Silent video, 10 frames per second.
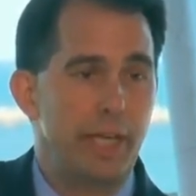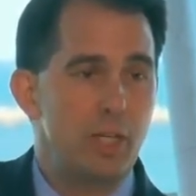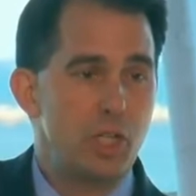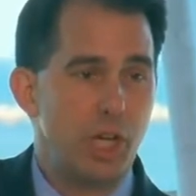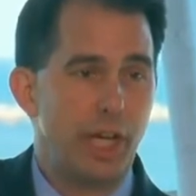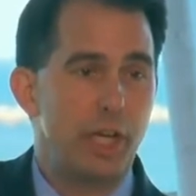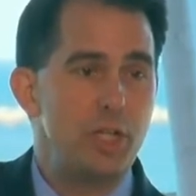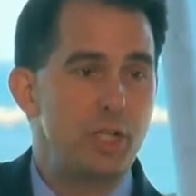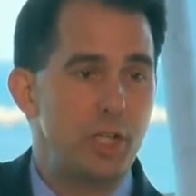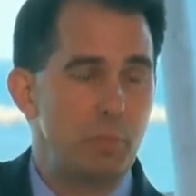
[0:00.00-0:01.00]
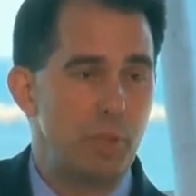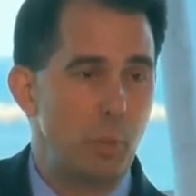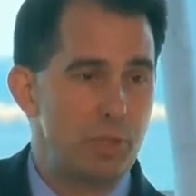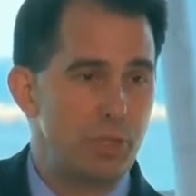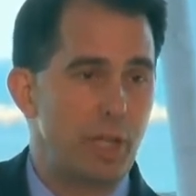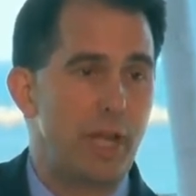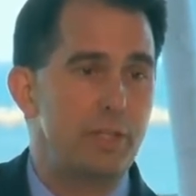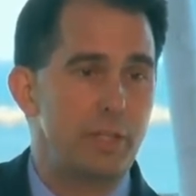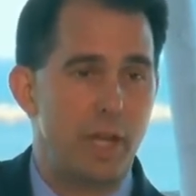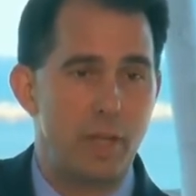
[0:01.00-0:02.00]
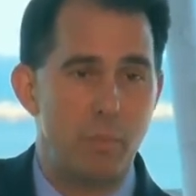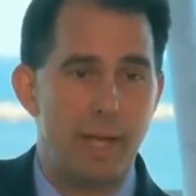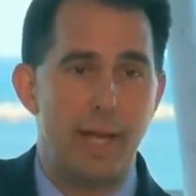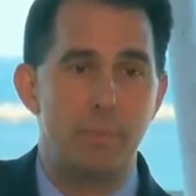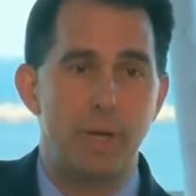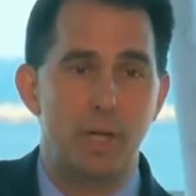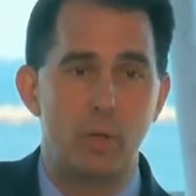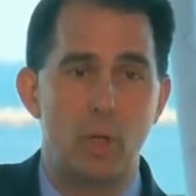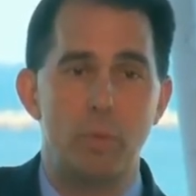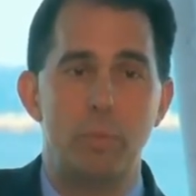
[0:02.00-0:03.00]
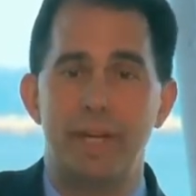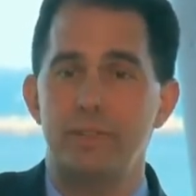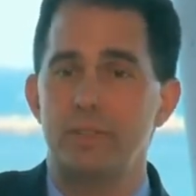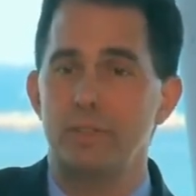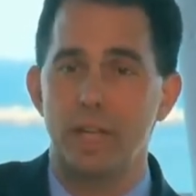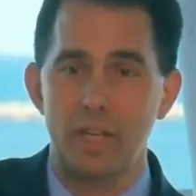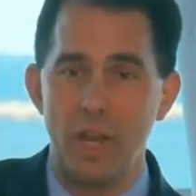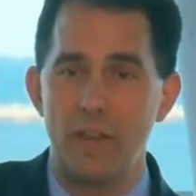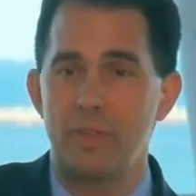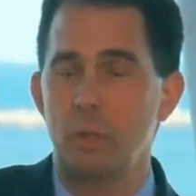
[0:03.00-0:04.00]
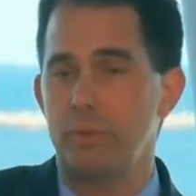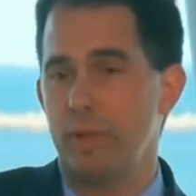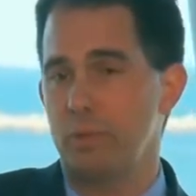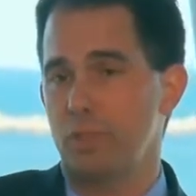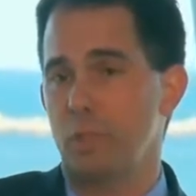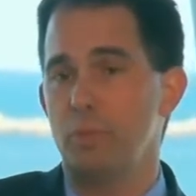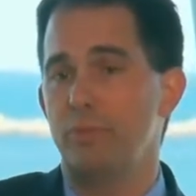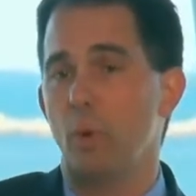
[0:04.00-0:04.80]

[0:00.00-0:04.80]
It changed and put Wisconsin on the map on a global basis like nothing we've ever seen